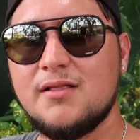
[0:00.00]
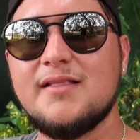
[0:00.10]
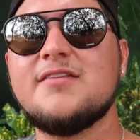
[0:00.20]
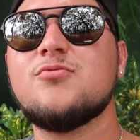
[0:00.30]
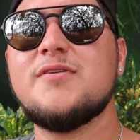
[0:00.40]

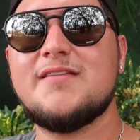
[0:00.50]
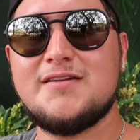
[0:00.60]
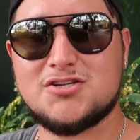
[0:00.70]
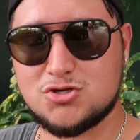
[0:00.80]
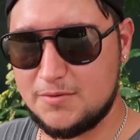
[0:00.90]
Let's read the
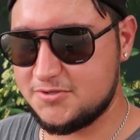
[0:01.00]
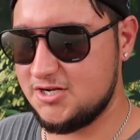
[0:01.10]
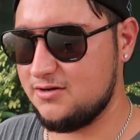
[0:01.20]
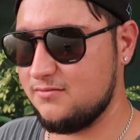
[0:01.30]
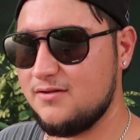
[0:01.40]

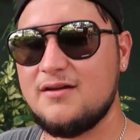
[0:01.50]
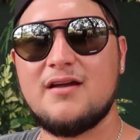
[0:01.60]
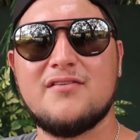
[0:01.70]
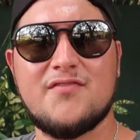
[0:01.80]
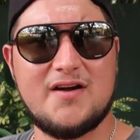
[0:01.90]
description
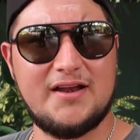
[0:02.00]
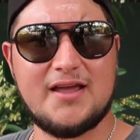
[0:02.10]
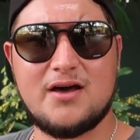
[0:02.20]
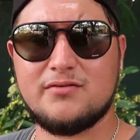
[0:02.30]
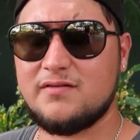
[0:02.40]
and
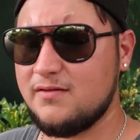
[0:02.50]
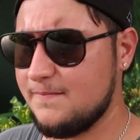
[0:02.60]
find out.